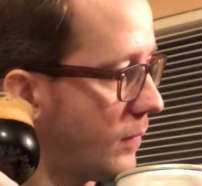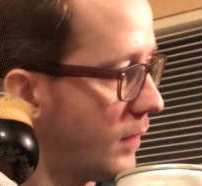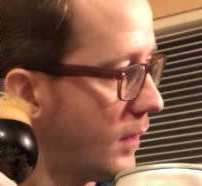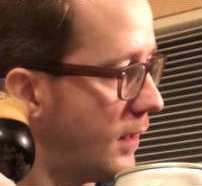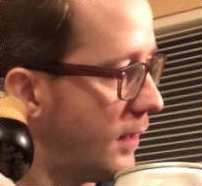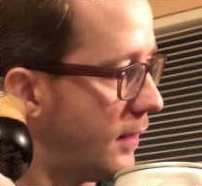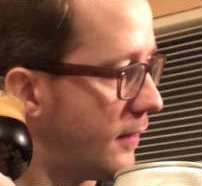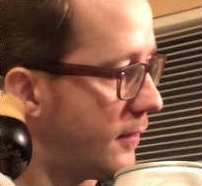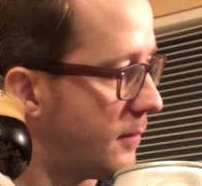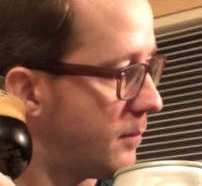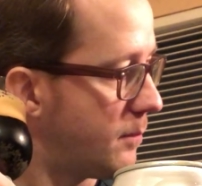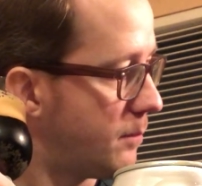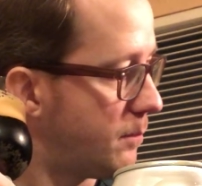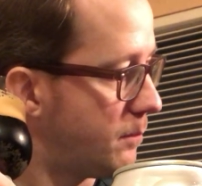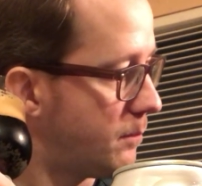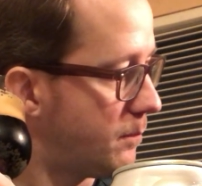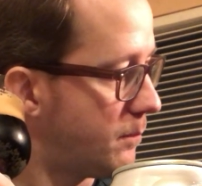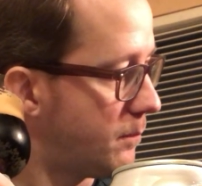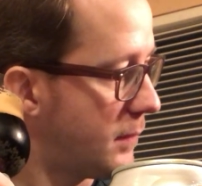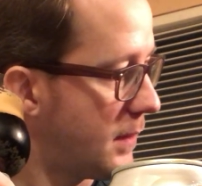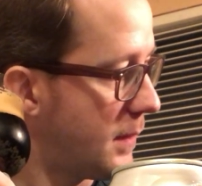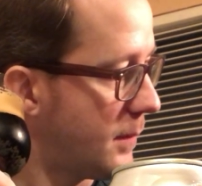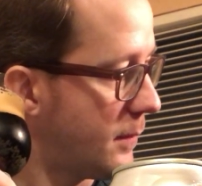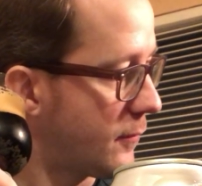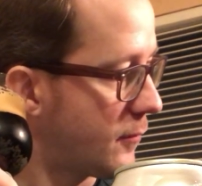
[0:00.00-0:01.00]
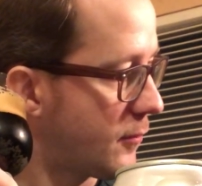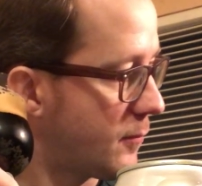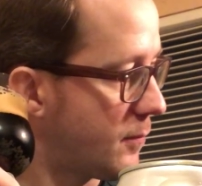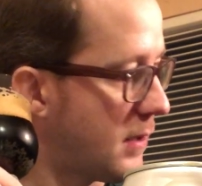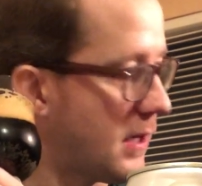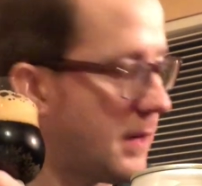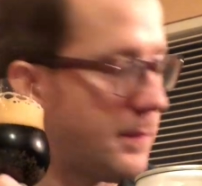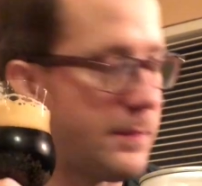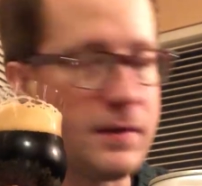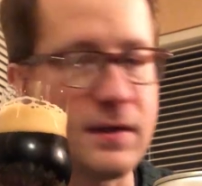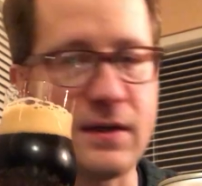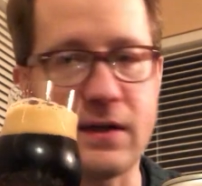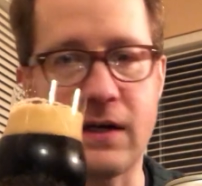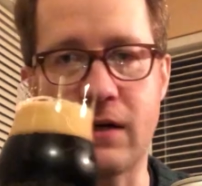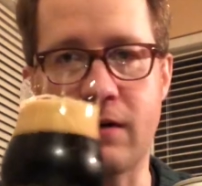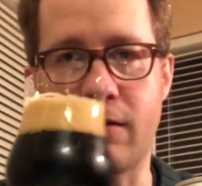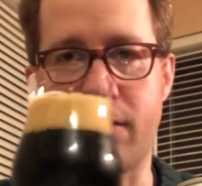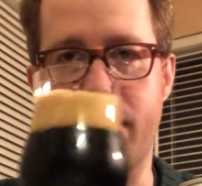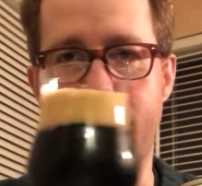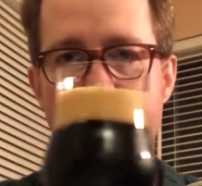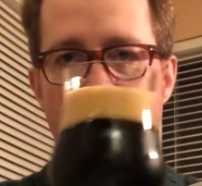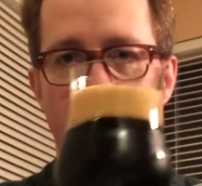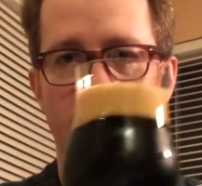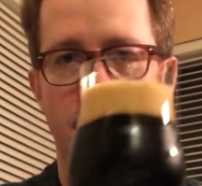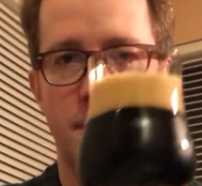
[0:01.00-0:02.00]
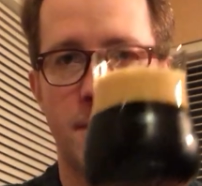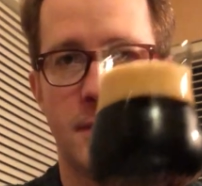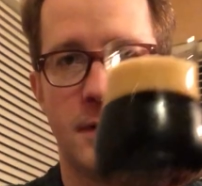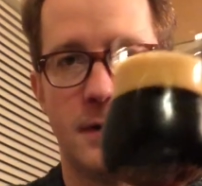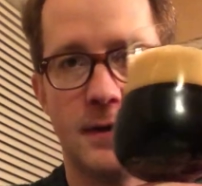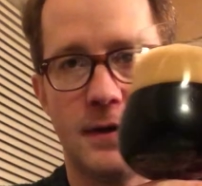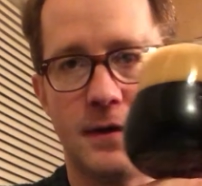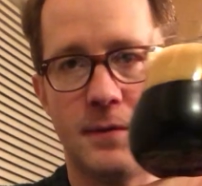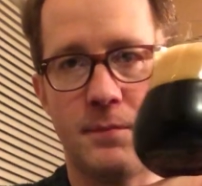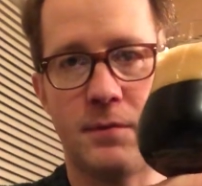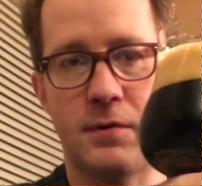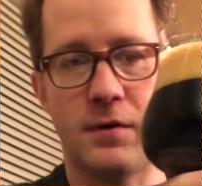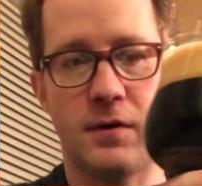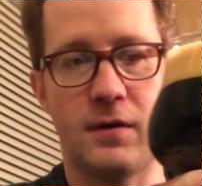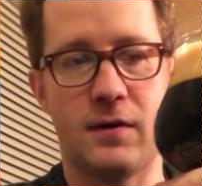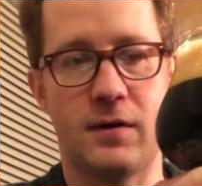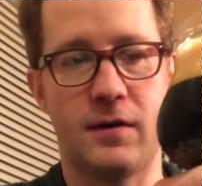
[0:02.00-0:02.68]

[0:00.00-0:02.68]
And the bubbles are popping kind of fast, but in part